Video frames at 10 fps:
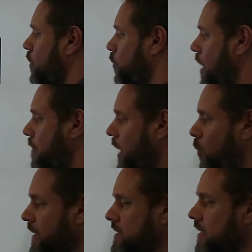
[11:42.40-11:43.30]
where my
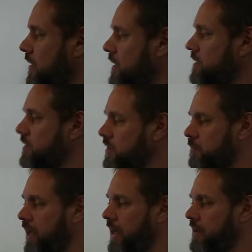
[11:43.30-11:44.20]
vessel is
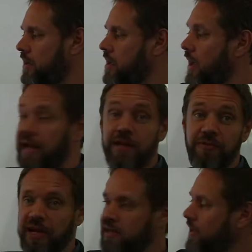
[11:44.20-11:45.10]
displayed. And if
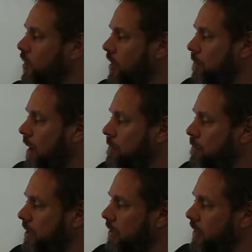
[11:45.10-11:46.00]
I click on a
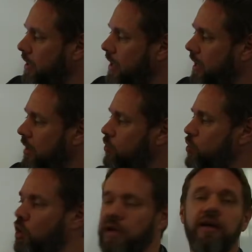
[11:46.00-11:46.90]
pump in that layout
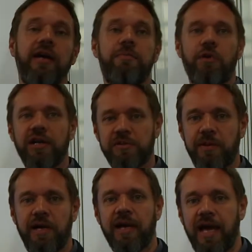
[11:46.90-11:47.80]
drawing, it brings
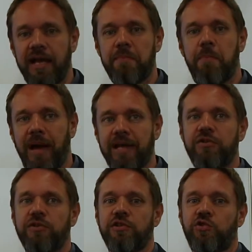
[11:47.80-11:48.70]
me again back
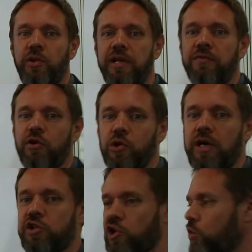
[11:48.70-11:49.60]
to the 3D view
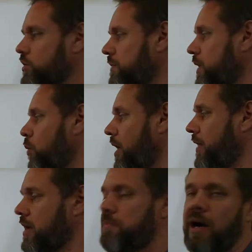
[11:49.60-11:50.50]
and shows me where
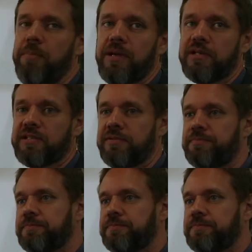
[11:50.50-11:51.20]
that pump is.